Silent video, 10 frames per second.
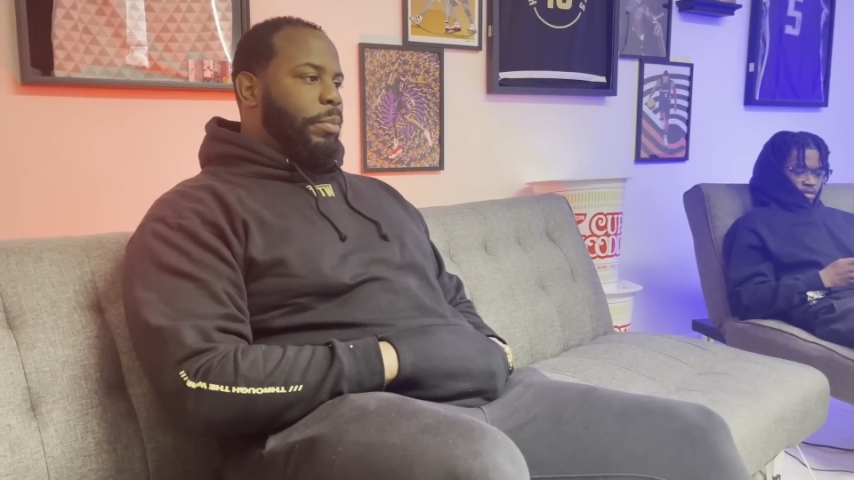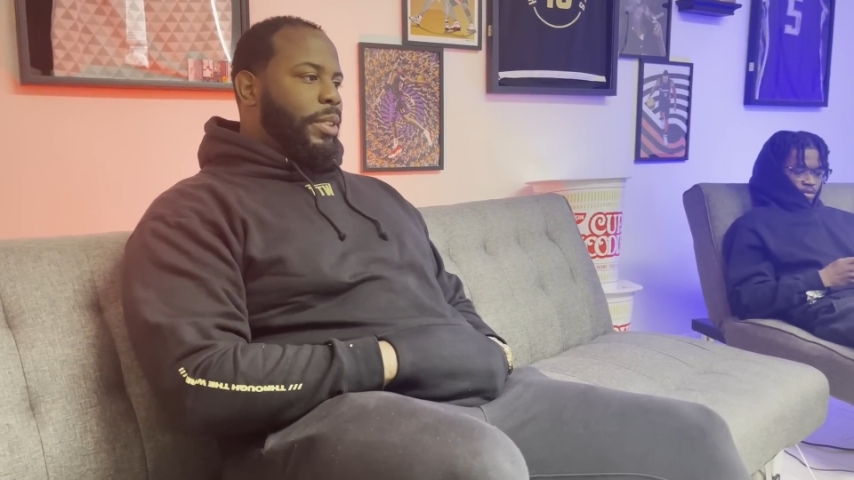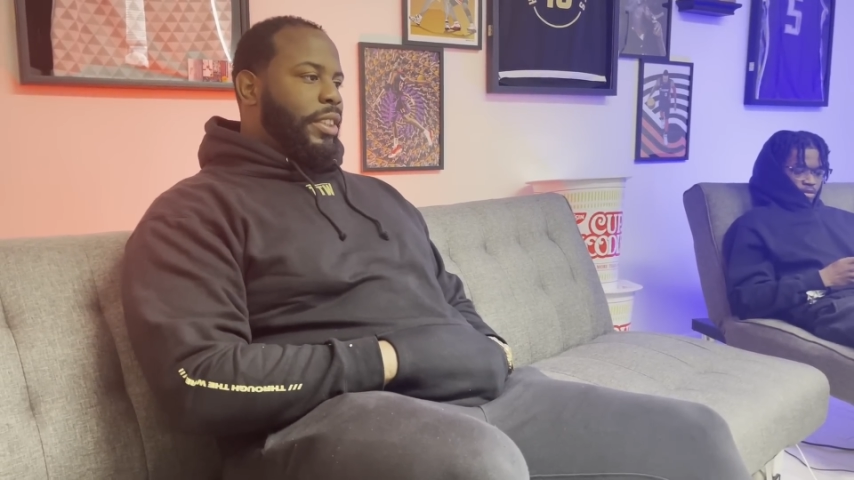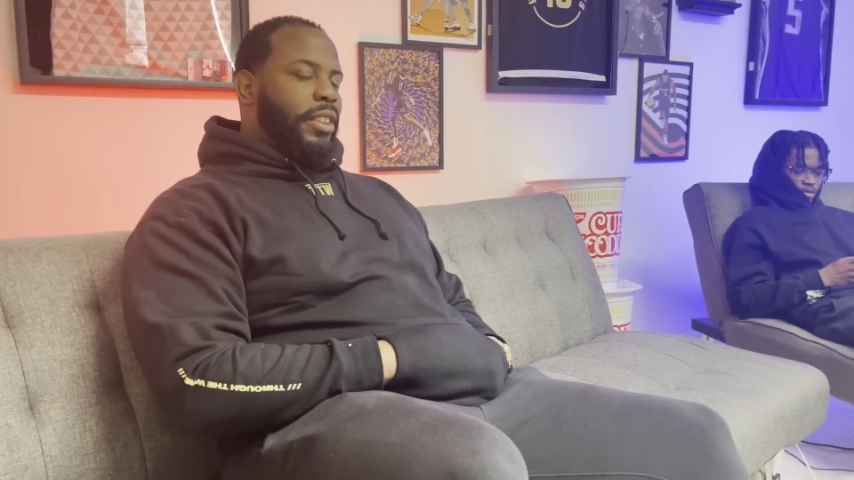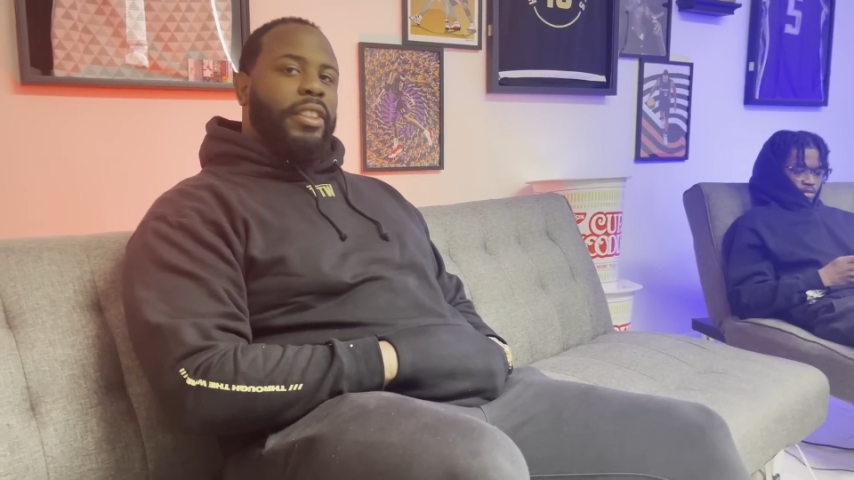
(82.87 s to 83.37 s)

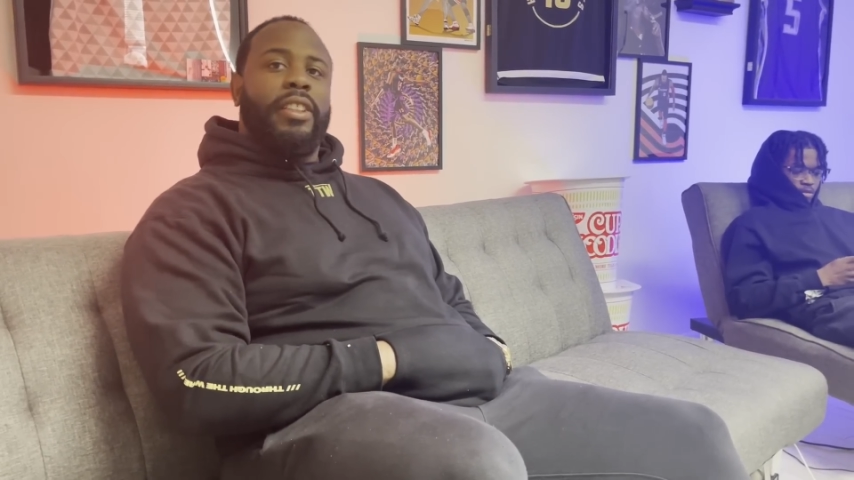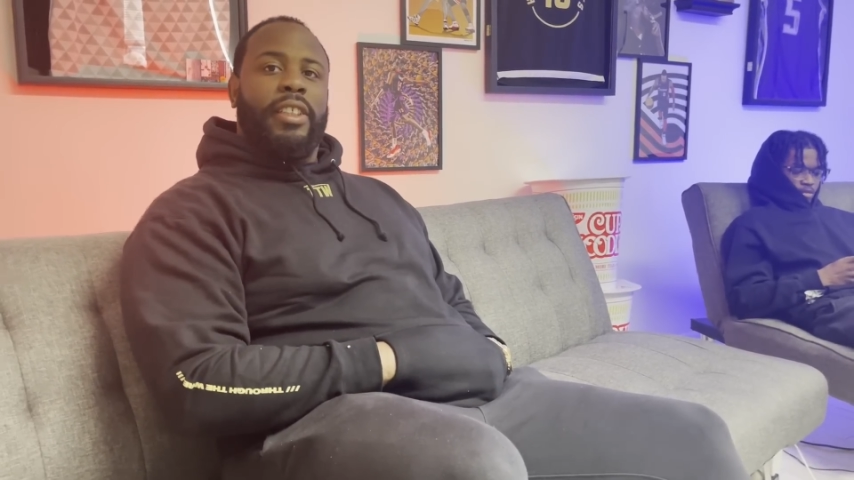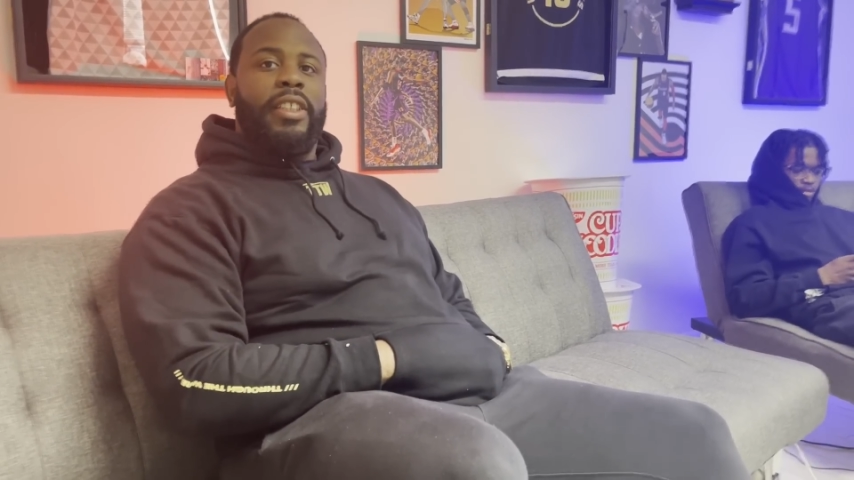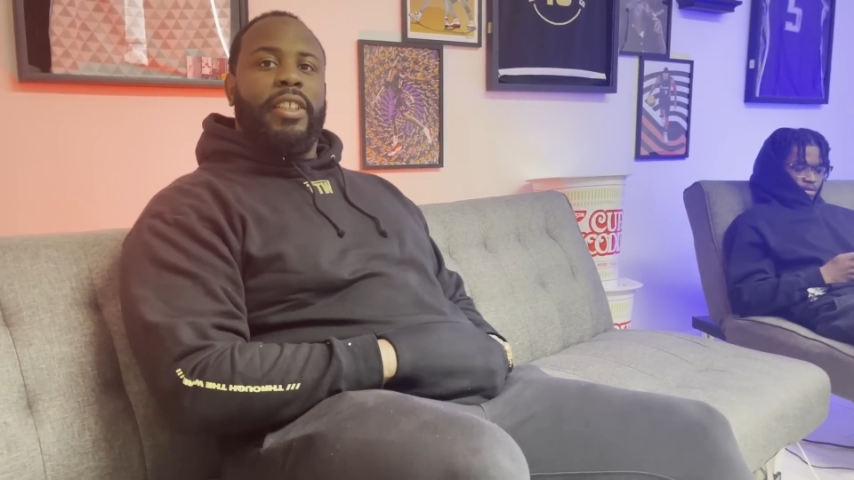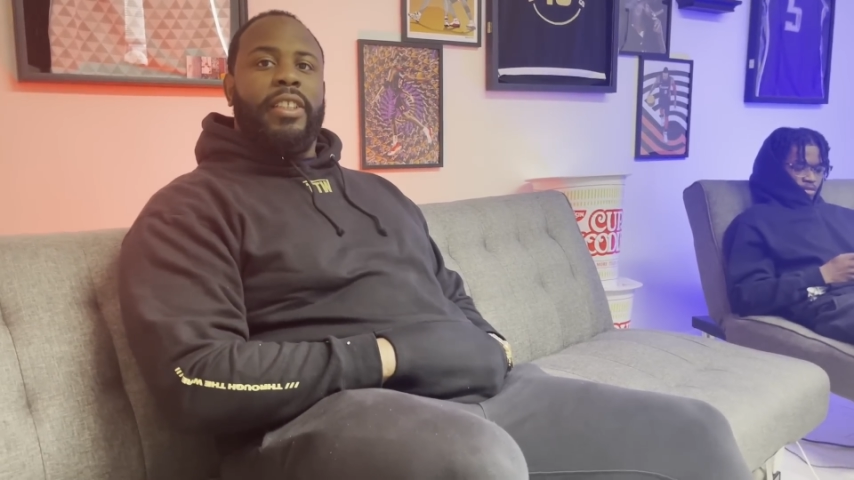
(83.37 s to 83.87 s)
you
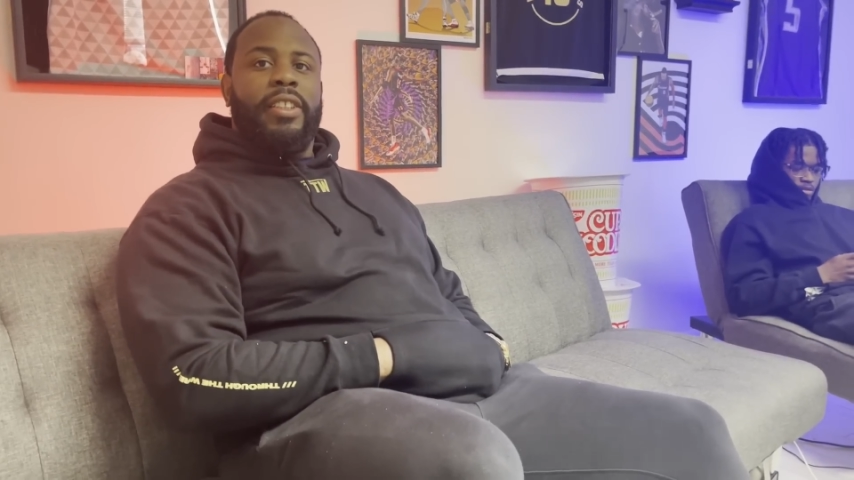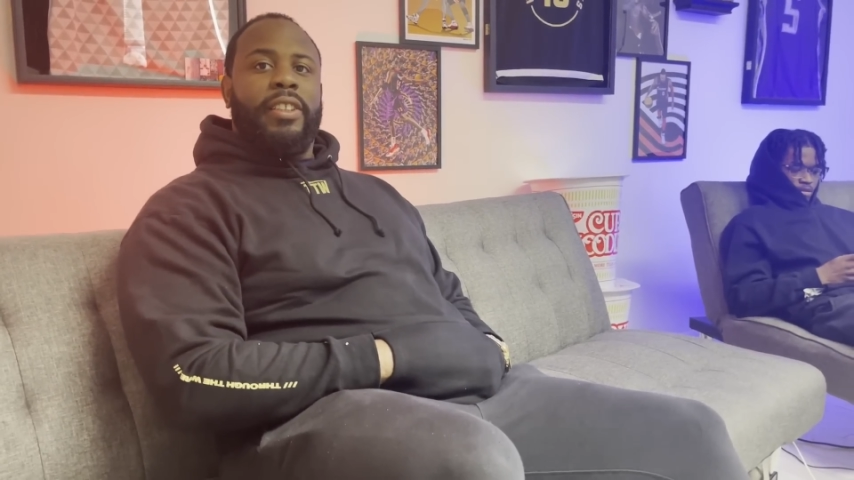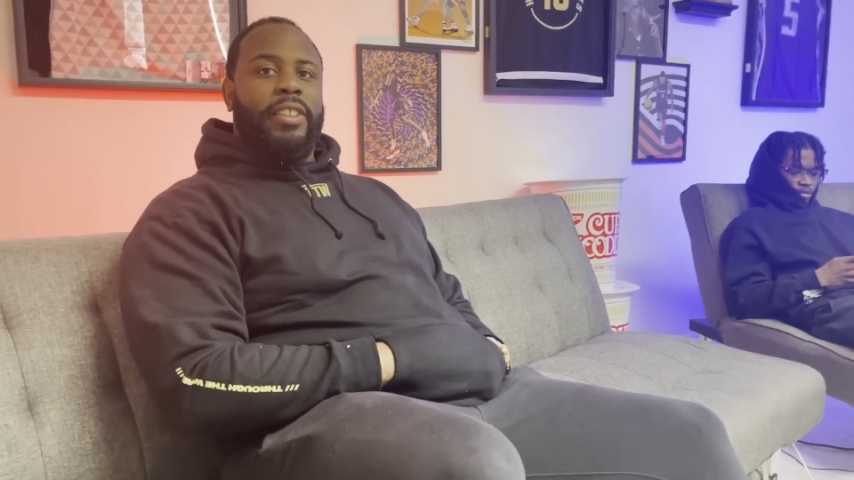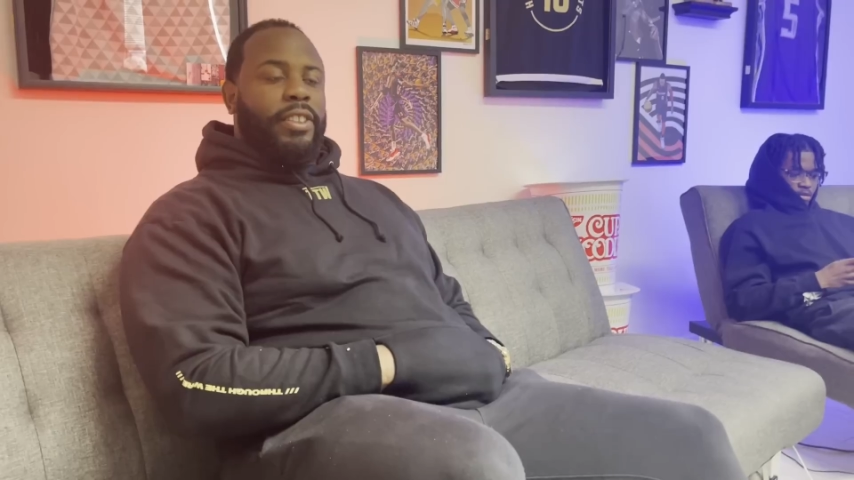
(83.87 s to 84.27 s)
exactly. Yeah.